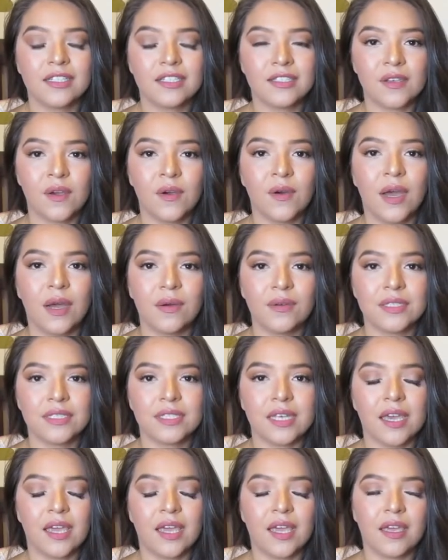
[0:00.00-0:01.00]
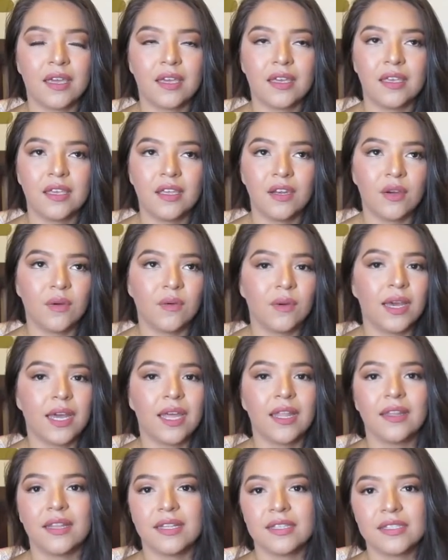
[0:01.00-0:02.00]
So I was like, you know
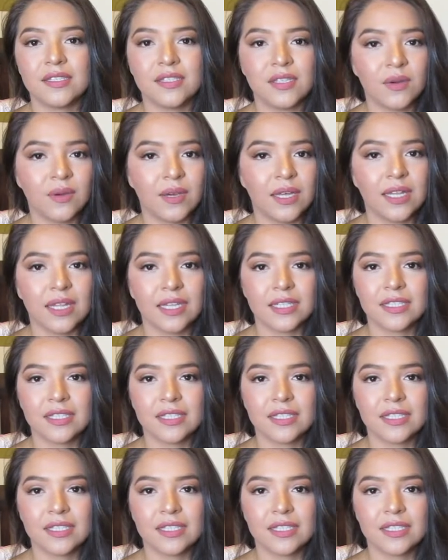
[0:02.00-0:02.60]
what, let's do it.